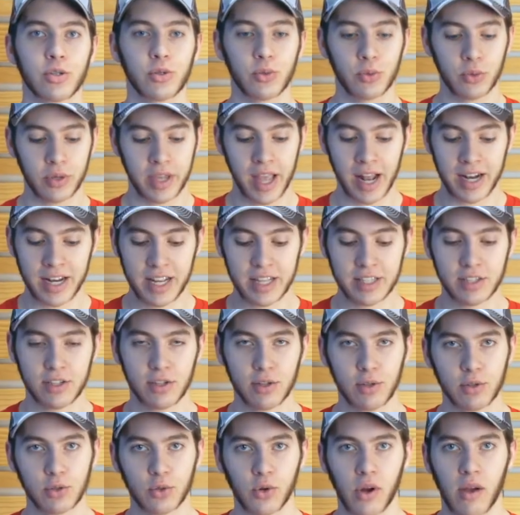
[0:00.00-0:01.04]
to get
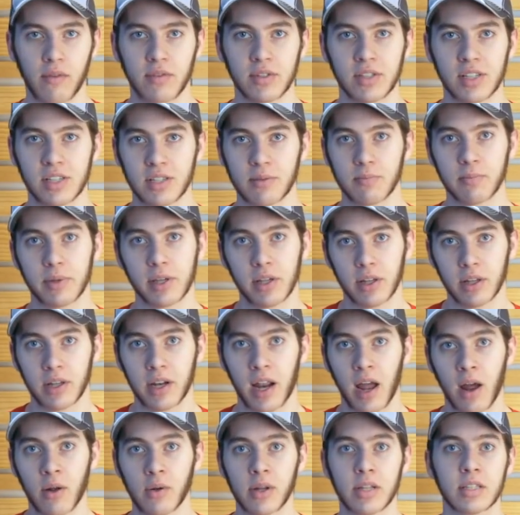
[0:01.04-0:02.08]
into those crevices and peel it
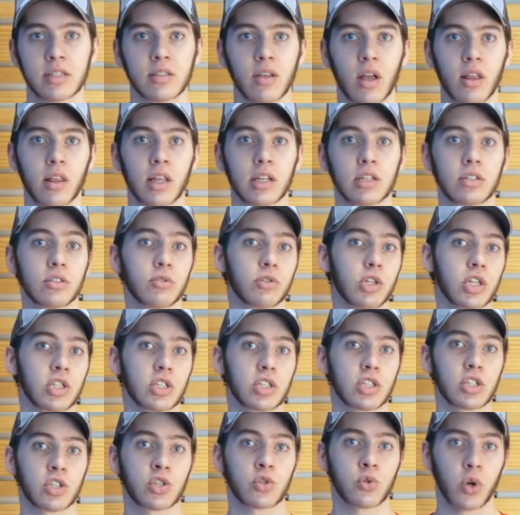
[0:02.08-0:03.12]
out. It's not like
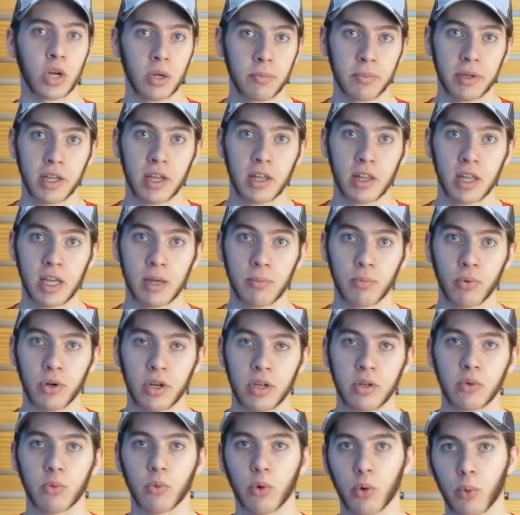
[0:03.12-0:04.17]
just a straight PLA
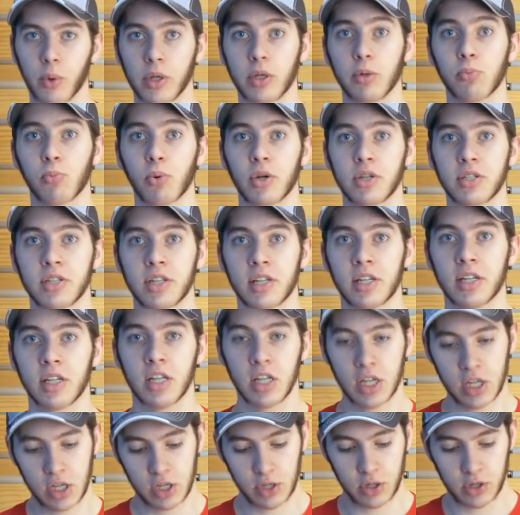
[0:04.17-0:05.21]
print, where when you print it,
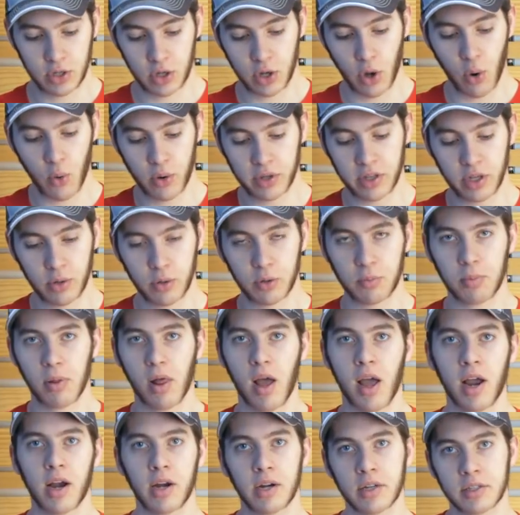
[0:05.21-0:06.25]
you can go in there with
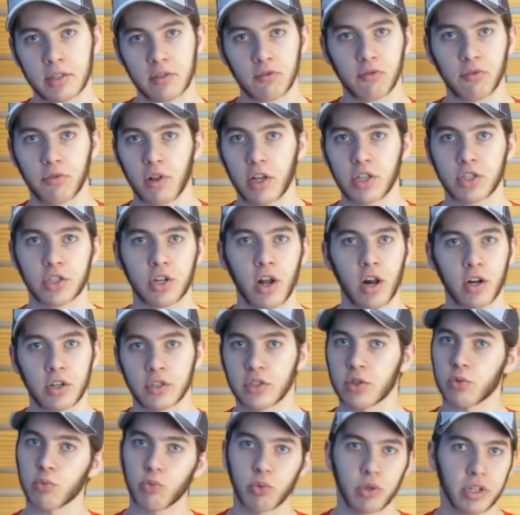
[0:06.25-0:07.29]
pliers and flush
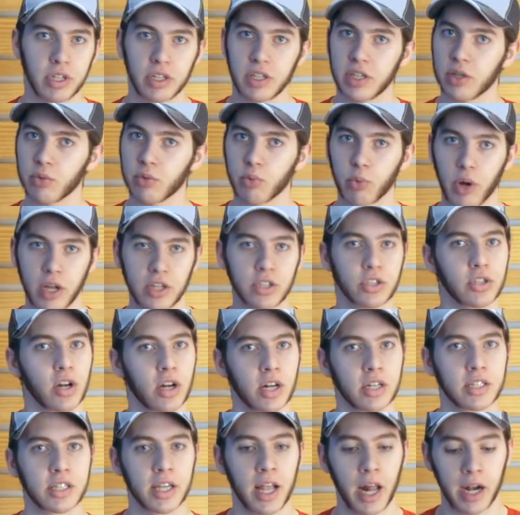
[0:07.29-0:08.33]
cutters and really wrench on
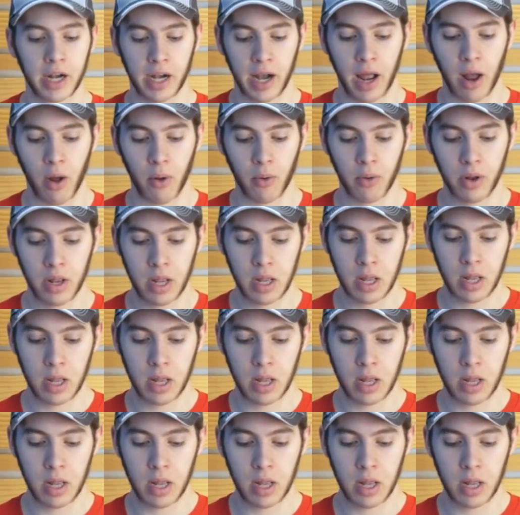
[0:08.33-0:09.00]
it to get it out.